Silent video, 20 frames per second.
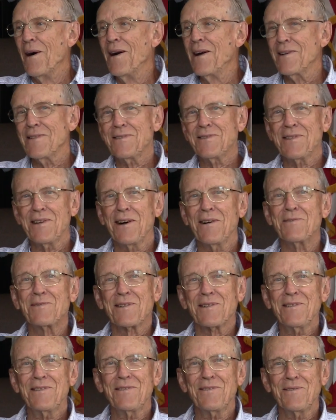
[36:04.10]
by ourselves
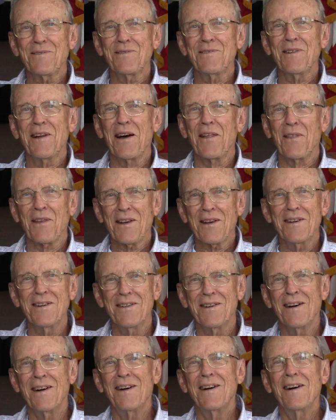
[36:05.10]
and doing nothing.
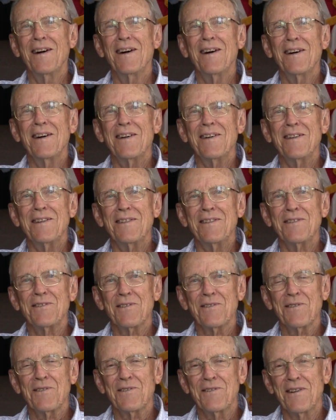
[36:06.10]
So,